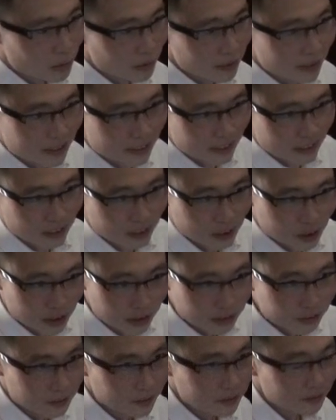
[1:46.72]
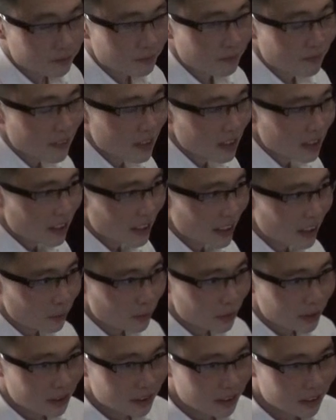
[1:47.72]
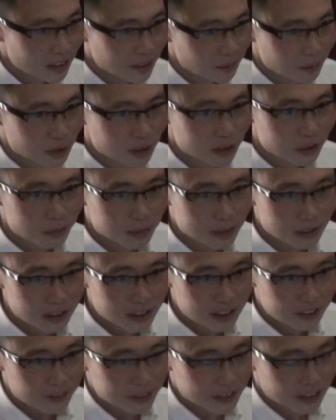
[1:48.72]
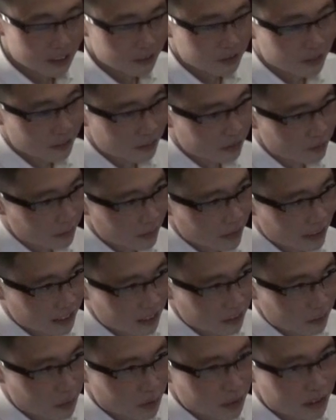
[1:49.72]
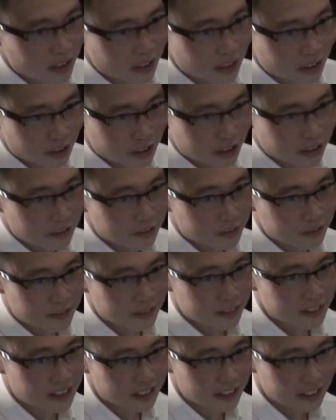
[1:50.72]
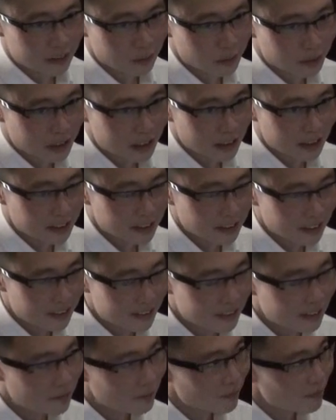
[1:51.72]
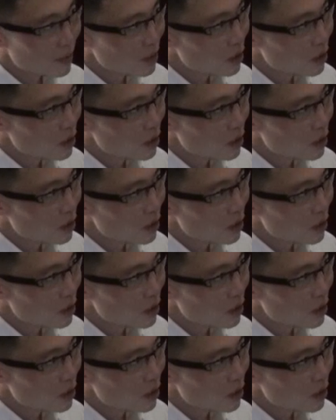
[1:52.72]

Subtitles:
book that's on the shelf. And I'm sure we all have enough of books on the shelf that will collect dust.